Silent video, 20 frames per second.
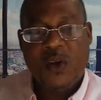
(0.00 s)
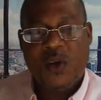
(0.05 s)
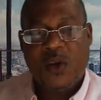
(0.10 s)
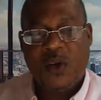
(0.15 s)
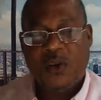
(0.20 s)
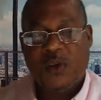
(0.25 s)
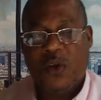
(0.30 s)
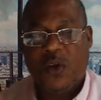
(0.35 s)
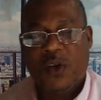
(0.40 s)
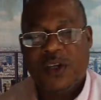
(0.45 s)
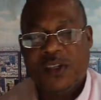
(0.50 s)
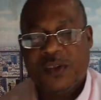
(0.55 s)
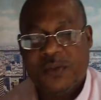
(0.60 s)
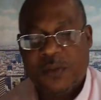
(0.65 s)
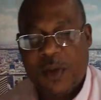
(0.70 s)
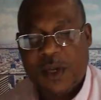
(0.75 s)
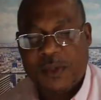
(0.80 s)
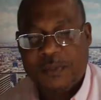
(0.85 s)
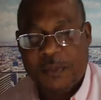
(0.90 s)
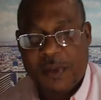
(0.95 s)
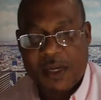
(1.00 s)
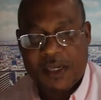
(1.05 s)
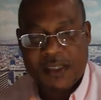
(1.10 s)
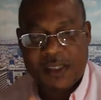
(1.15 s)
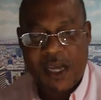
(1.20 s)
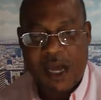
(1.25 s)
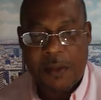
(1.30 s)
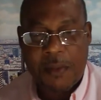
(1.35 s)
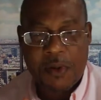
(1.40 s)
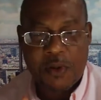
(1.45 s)
you notice when by the
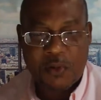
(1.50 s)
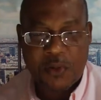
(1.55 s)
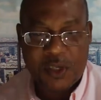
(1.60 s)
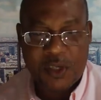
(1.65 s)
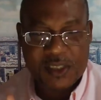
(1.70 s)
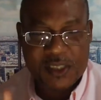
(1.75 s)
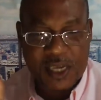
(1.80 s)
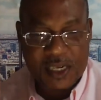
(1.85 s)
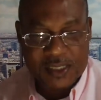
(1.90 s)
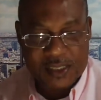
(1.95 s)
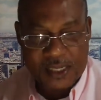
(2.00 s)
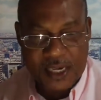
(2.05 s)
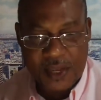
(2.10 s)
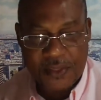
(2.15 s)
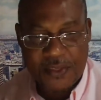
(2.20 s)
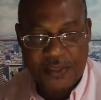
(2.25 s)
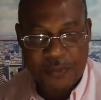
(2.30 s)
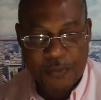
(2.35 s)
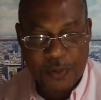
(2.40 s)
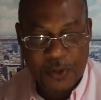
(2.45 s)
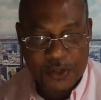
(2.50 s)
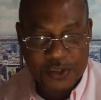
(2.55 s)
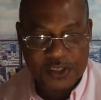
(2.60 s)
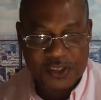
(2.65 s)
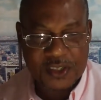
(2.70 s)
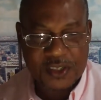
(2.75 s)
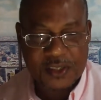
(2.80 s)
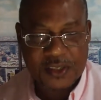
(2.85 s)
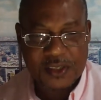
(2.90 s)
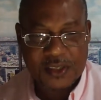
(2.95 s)
time I reach that 10th
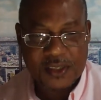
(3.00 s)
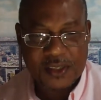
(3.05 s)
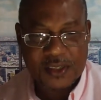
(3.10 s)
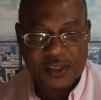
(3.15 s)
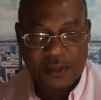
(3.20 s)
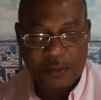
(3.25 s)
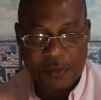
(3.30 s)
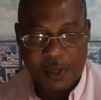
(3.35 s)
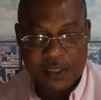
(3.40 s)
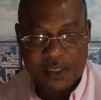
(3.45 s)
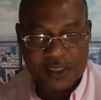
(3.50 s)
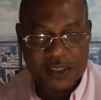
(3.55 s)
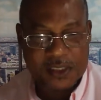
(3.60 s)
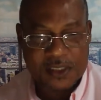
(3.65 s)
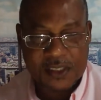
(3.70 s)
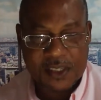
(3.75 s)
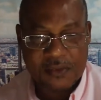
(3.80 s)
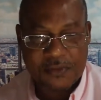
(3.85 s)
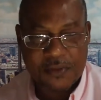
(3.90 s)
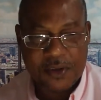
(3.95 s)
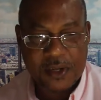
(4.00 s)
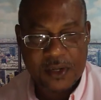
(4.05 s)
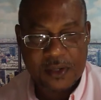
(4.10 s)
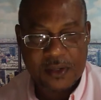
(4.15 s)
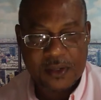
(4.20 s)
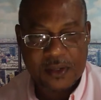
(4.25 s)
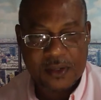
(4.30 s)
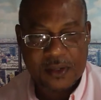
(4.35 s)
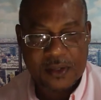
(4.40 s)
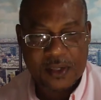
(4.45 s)
person, the message is different.
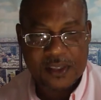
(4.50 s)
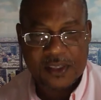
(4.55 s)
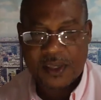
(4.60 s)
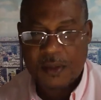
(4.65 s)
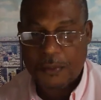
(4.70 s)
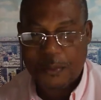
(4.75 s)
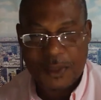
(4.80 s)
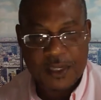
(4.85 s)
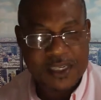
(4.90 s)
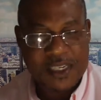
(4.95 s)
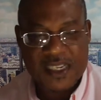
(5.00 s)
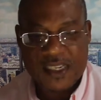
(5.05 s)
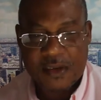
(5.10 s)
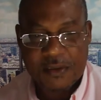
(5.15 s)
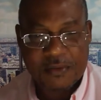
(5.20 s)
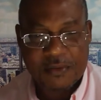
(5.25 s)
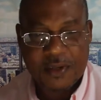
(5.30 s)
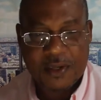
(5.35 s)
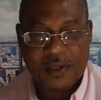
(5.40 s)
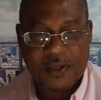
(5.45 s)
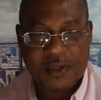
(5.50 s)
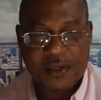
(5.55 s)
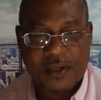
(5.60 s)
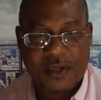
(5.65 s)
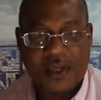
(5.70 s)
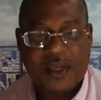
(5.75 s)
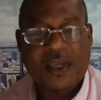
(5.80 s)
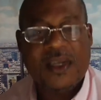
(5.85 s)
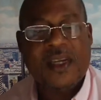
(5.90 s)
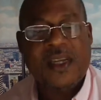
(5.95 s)
It's completely different.
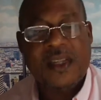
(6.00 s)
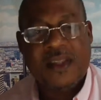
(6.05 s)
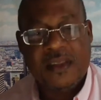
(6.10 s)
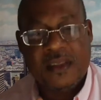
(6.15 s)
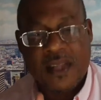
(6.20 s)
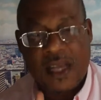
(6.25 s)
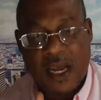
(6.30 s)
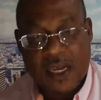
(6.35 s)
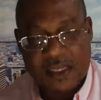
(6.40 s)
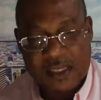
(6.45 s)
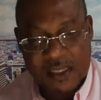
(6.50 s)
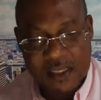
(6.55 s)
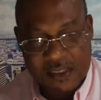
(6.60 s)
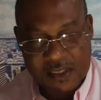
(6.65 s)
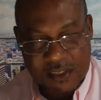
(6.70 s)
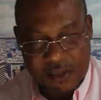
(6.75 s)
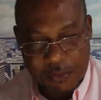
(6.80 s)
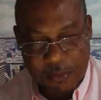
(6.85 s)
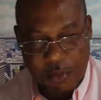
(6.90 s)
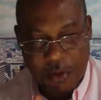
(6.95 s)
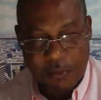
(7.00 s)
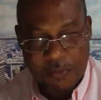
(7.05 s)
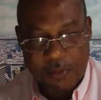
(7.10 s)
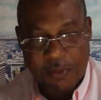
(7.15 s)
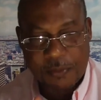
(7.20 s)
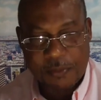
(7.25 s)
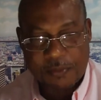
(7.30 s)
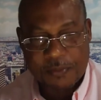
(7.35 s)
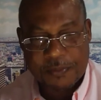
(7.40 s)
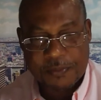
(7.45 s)
That is the
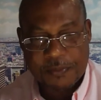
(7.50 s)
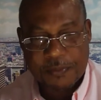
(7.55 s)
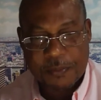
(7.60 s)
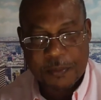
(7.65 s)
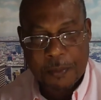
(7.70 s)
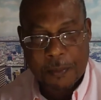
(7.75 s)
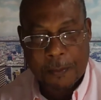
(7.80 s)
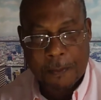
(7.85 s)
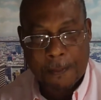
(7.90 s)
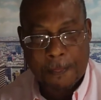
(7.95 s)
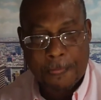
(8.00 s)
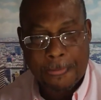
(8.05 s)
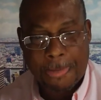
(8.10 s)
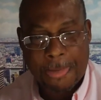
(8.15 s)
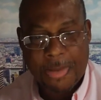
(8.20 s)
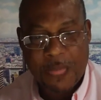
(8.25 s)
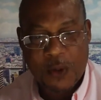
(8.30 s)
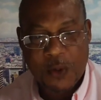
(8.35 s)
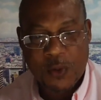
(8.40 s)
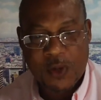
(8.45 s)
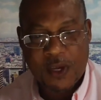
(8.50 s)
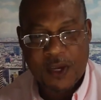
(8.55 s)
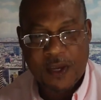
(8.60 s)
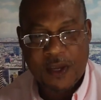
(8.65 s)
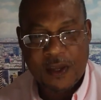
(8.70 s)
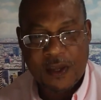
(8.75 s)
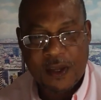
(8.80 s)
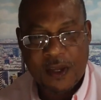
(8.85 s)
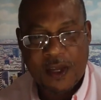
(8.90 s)
problem. Okay?